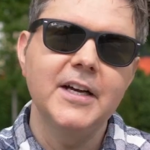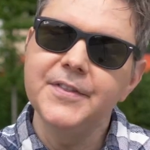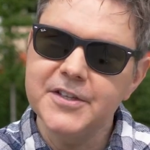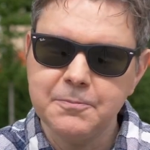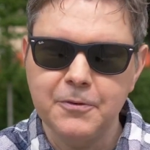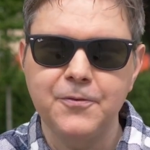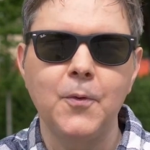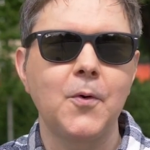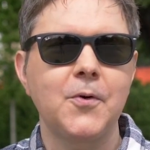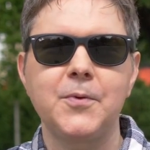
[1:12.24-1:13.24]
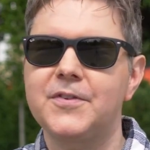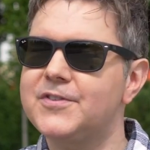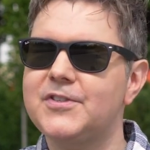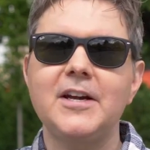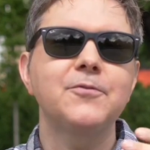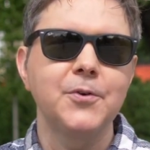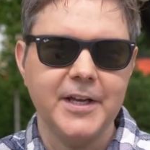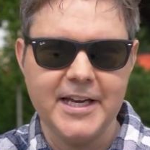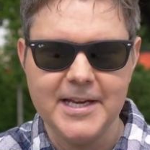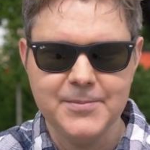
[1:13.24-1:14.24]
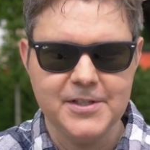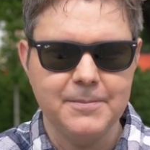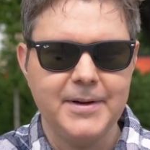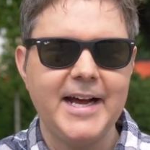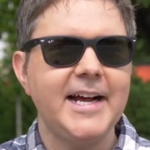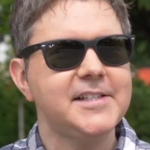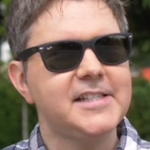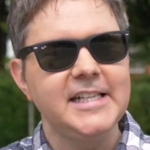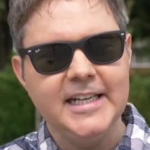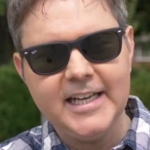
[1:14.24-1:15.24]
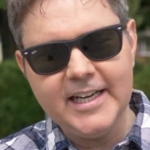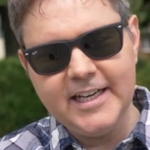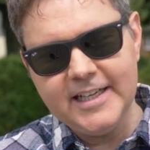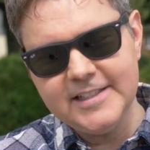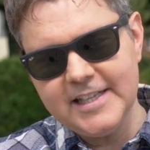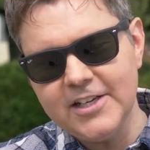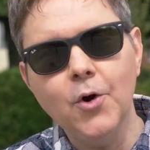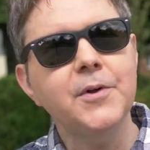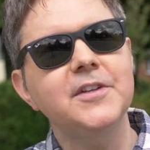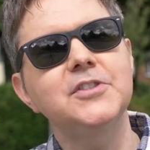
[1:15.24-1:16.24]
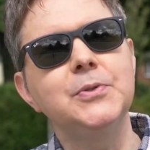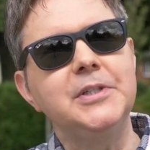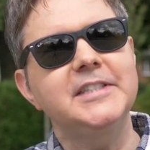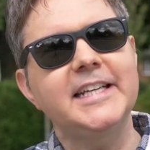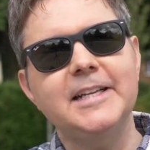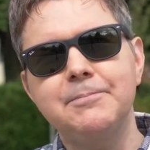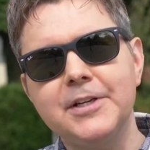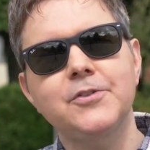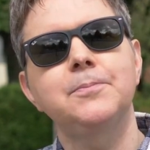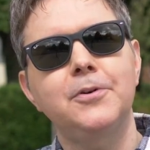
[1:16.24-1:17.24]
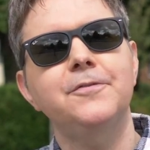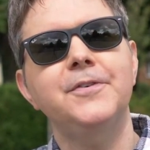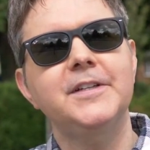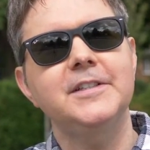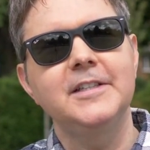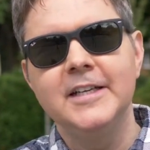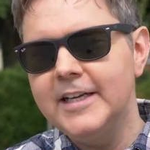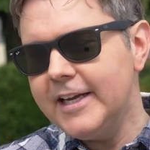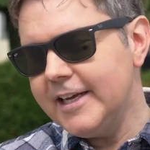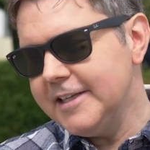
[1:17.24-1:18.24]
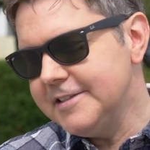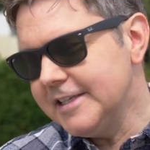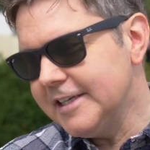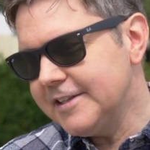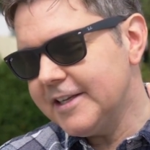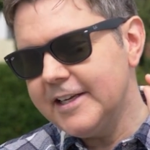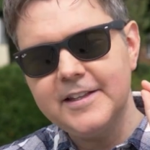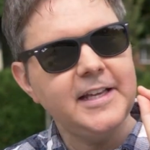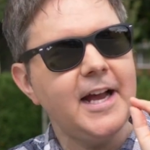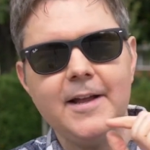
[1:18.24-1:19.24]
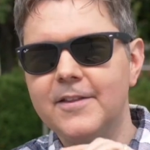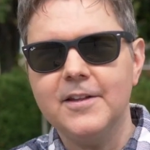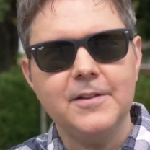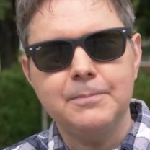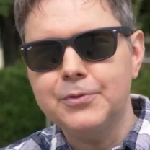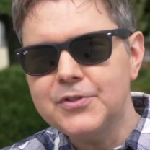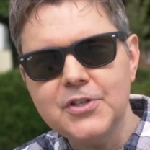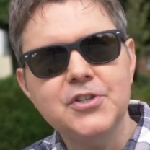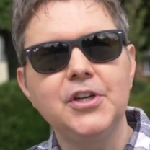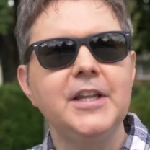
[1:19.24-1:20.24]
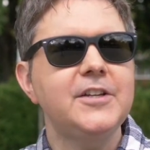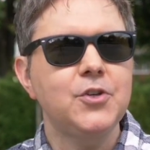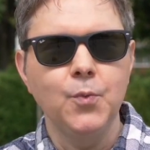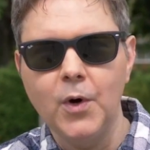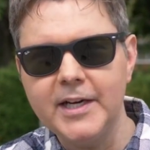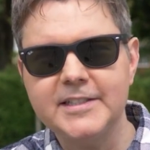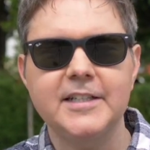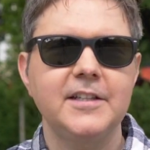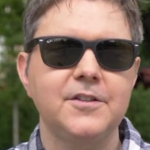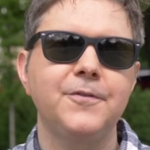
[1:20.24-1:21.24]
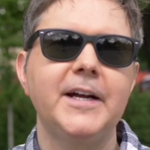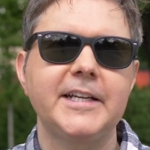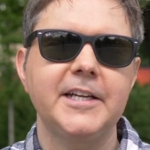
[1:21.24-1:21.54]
done this before with several games in the past, and they know what they're doing. They get pixel perfect, and they get the precision that you want out of these fighting